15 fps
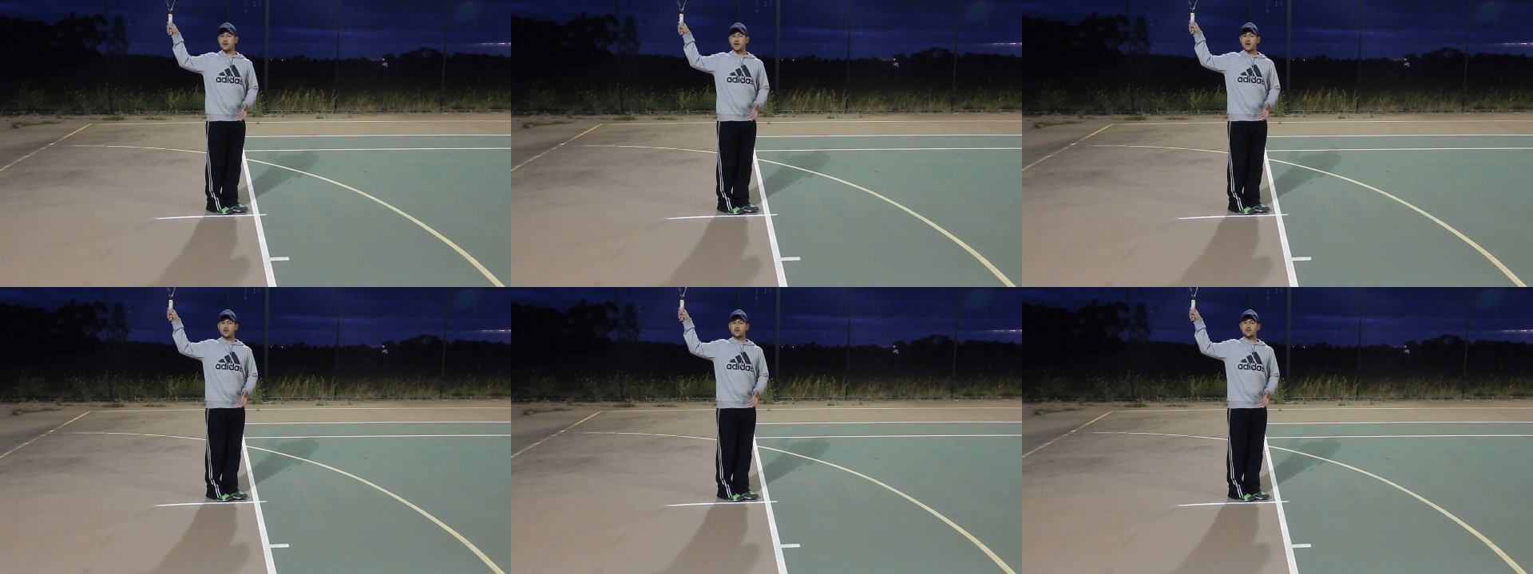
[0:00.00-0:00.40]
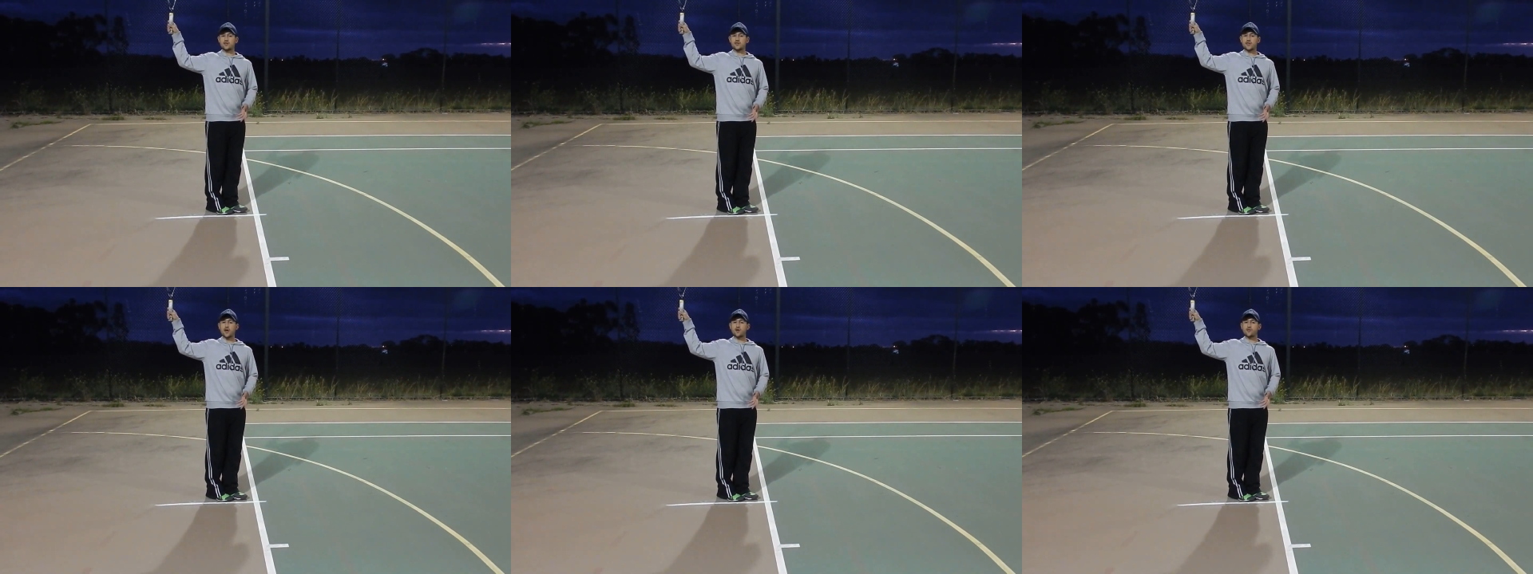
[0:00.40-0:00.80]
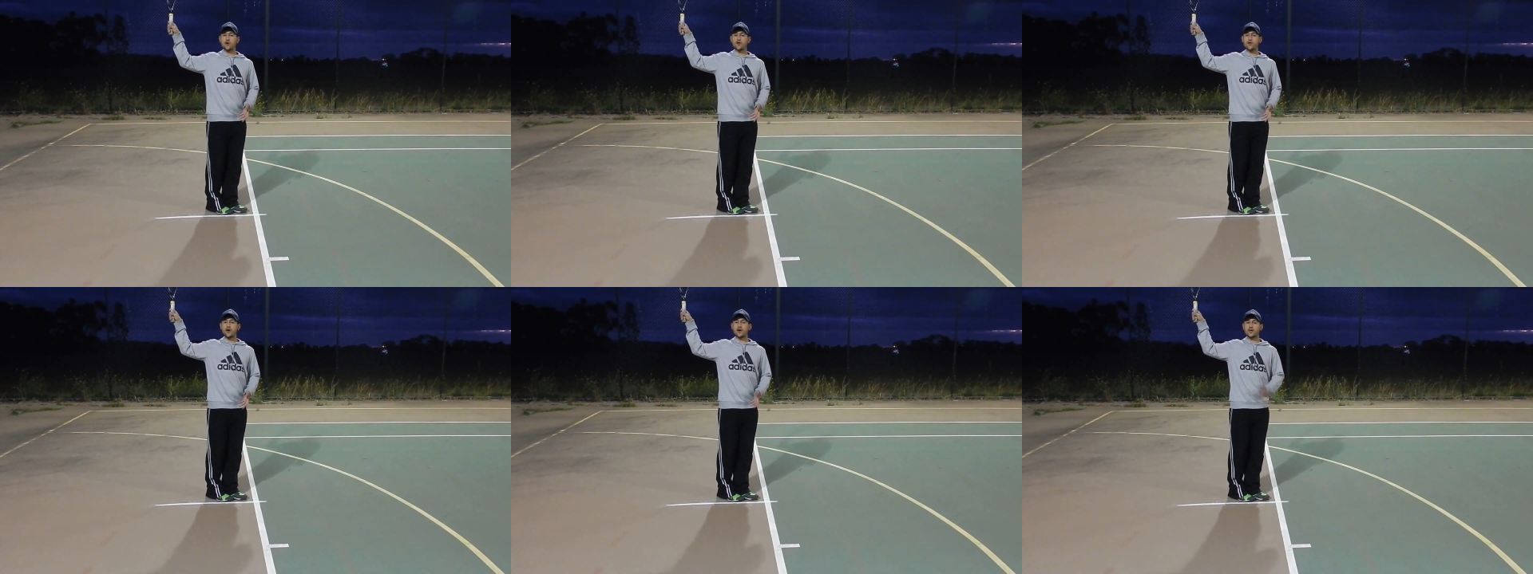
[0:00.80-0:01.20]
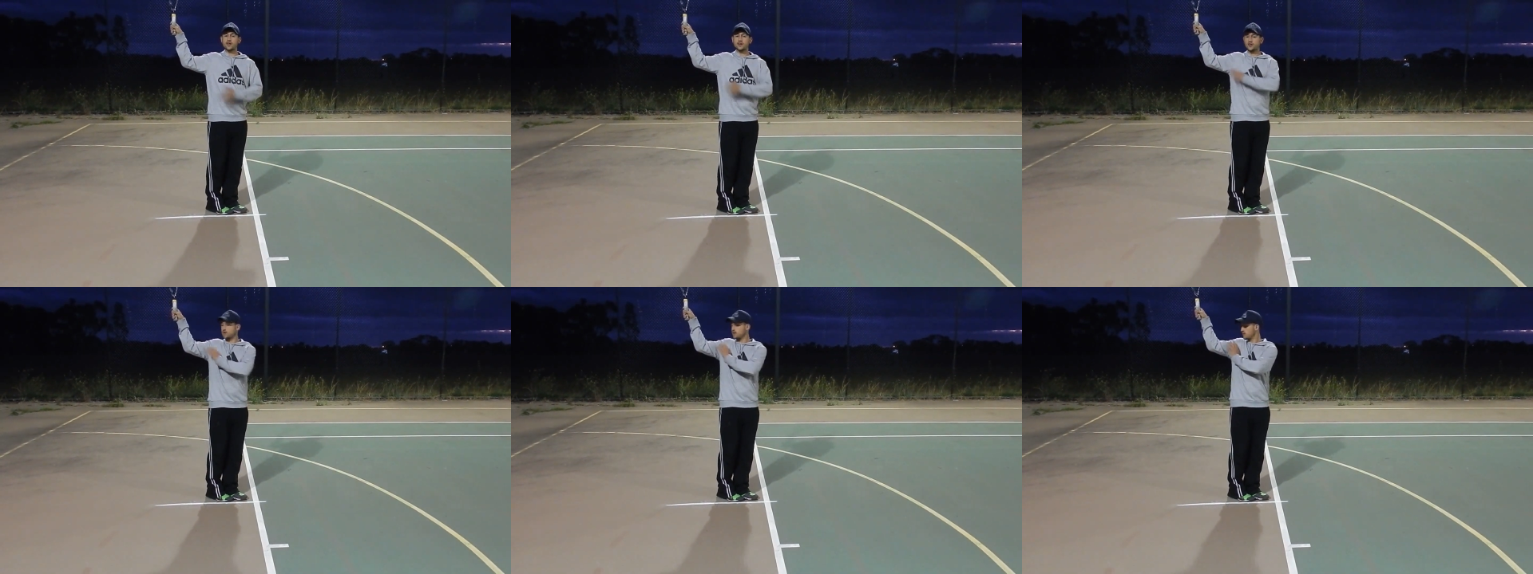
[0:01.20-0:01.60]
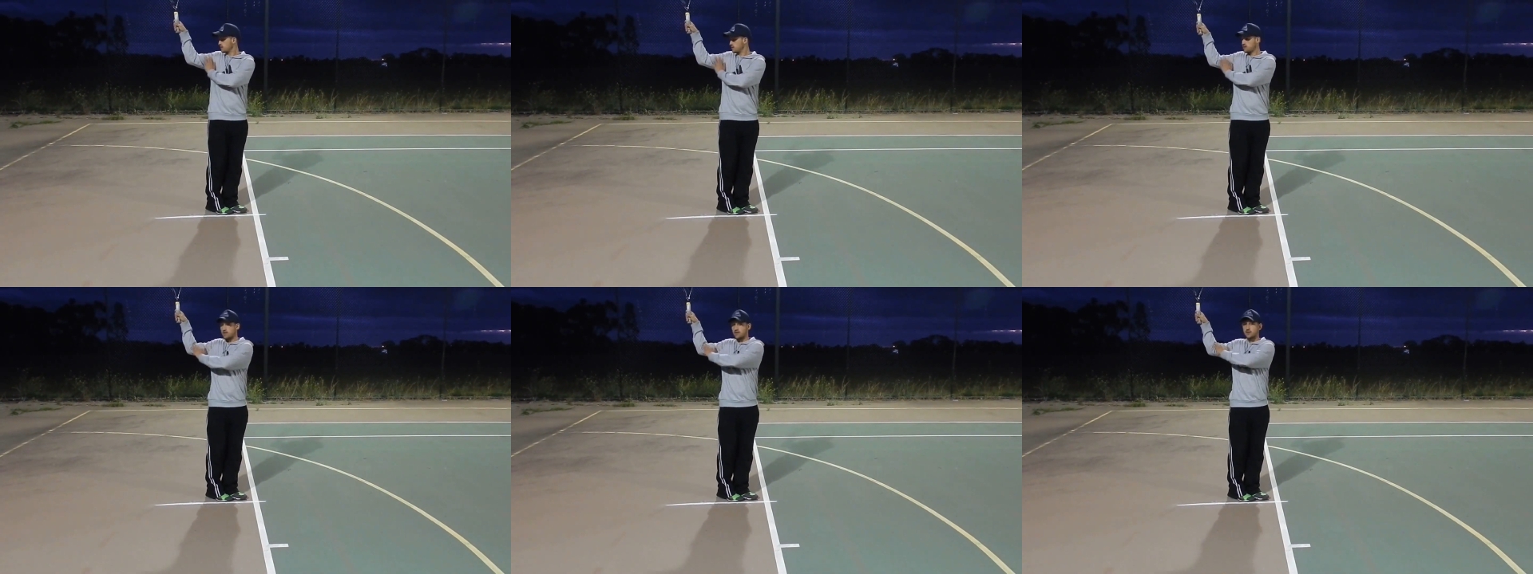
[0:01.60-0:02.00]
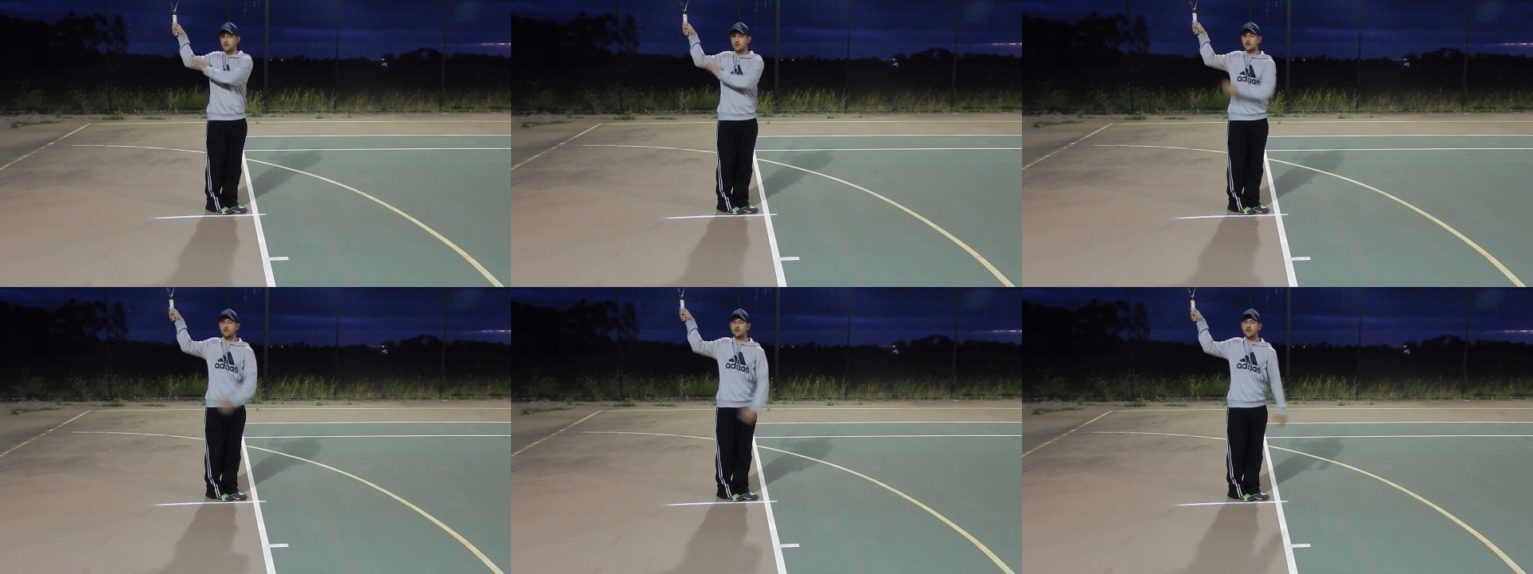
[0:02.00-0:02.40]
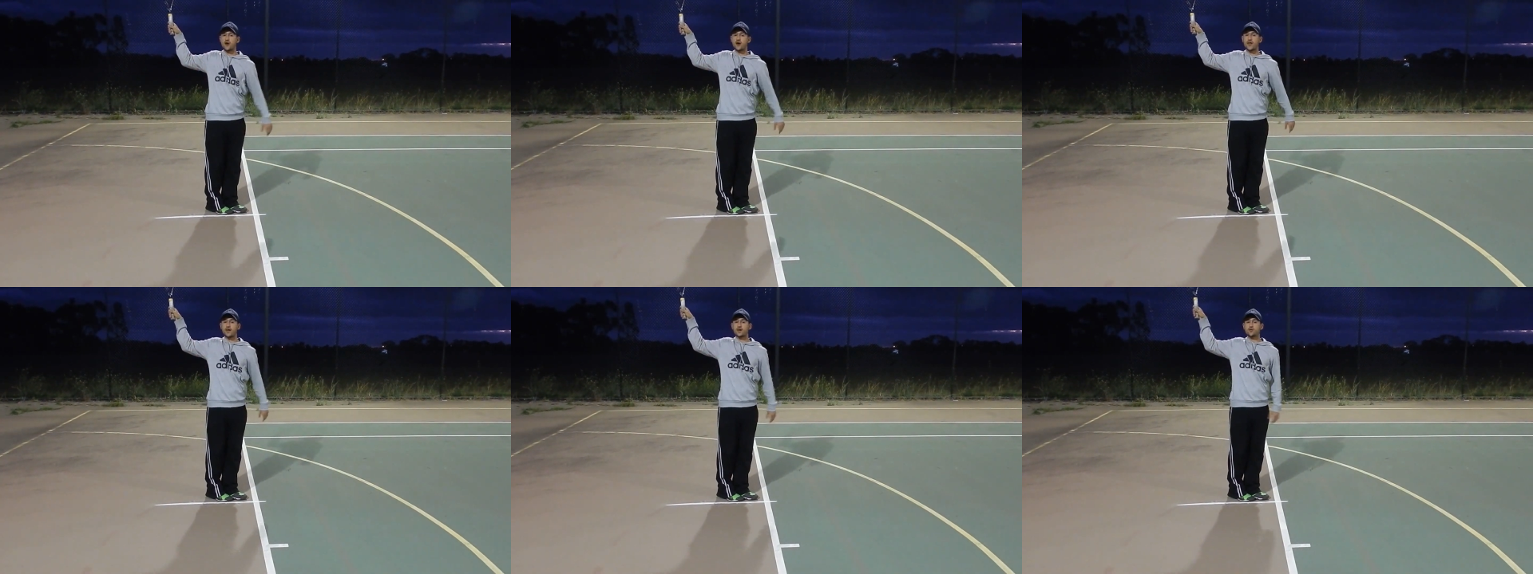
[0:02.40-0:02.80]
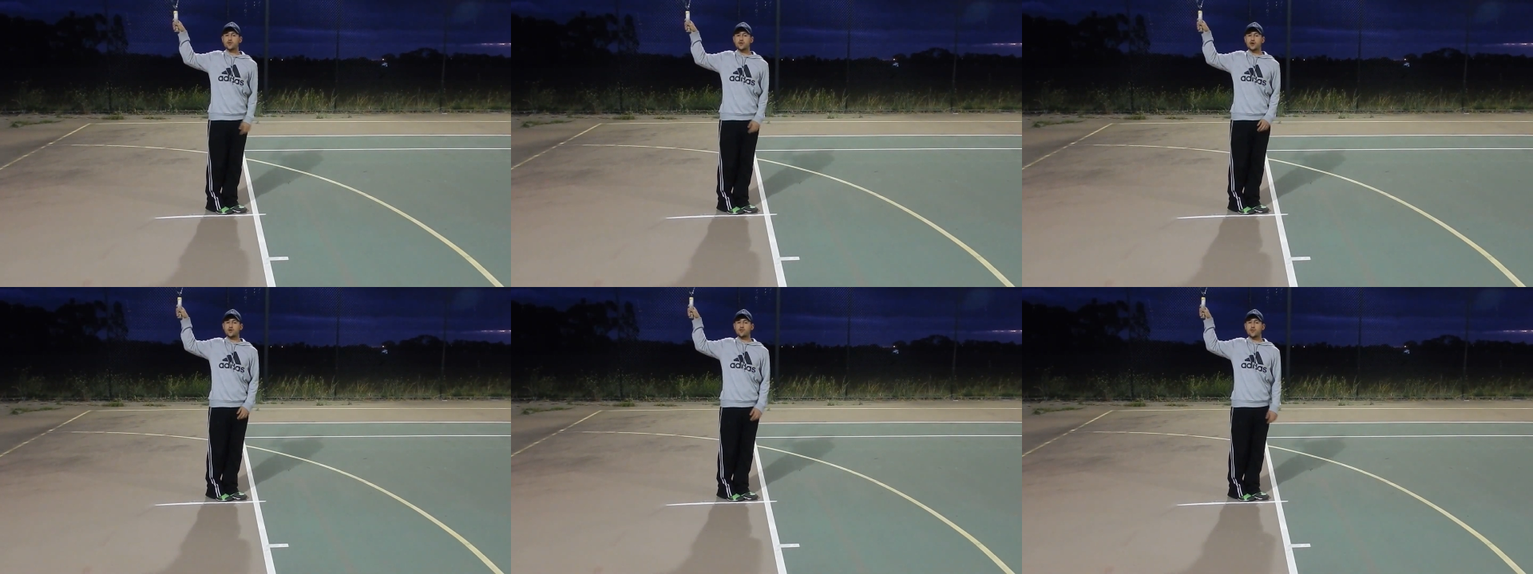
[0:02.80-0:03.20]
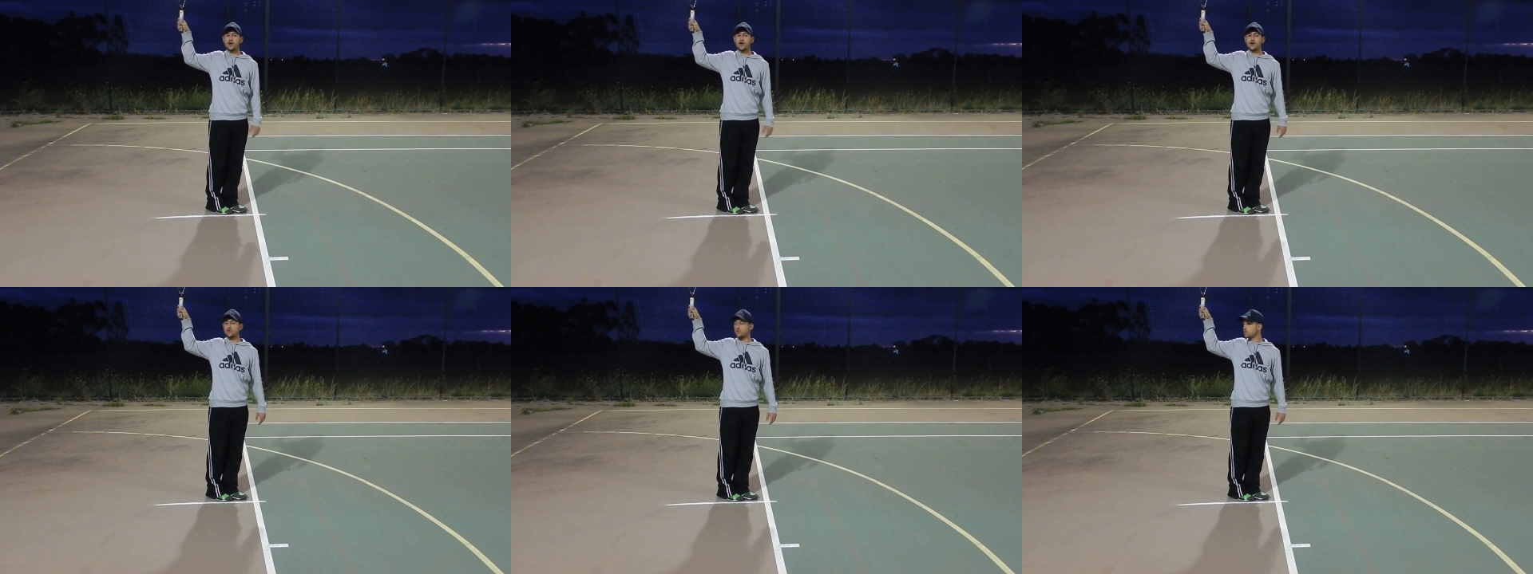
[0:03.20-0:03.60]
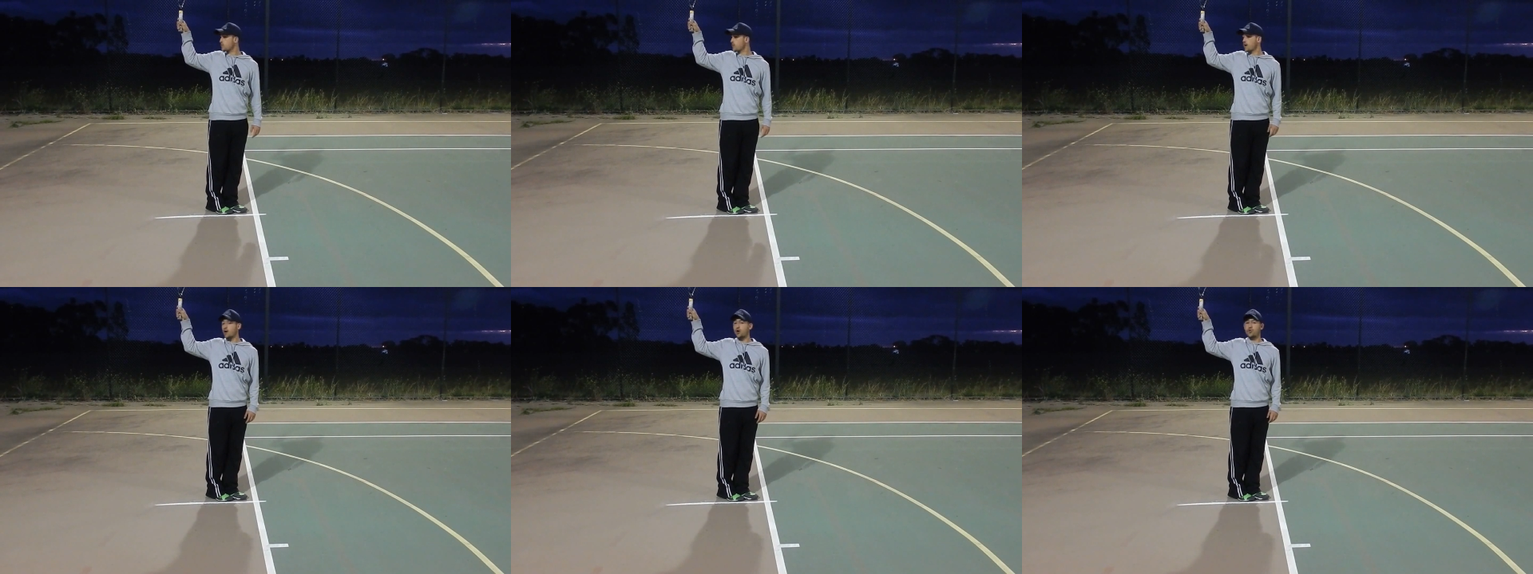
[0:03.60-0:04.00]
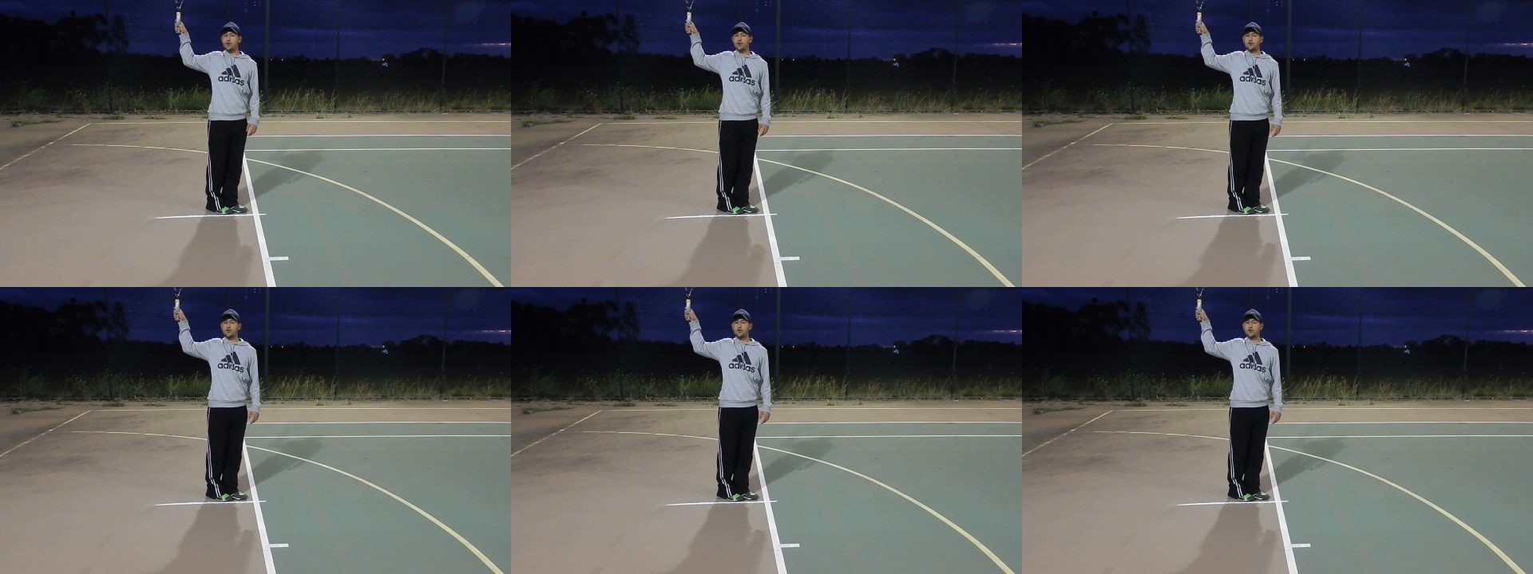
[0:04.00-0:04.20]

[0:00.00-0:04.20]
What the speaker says: Nobody's mouth can be seen.